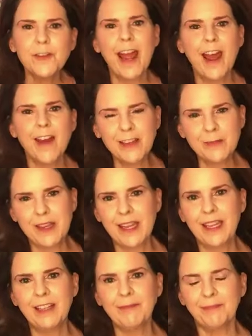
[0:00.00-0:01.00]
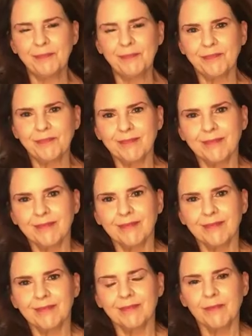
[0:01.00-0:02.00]
for having me.
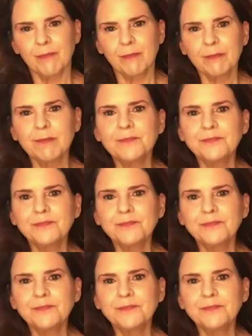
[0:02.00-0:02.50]
Absolutely.